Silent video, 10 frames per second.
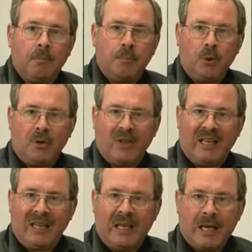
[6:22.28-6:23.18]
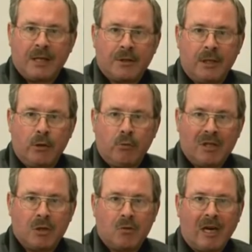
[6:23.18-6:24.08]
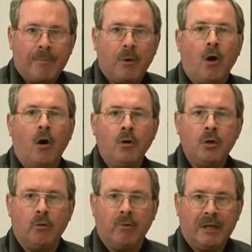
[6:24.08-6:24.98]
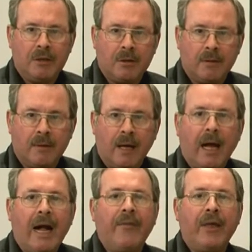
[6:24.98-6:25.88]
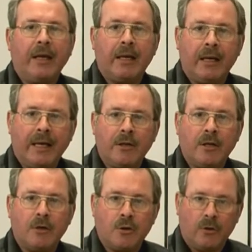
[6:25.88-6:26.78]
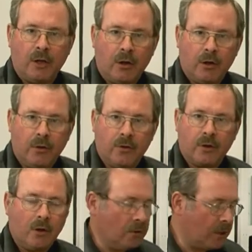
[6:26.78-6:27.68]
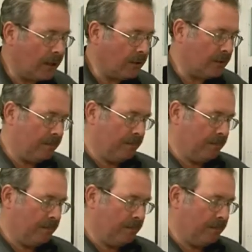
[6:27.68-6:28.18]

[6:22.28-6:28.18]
Put the ESD wrist strap on your wrist and then connect it to the earth contact.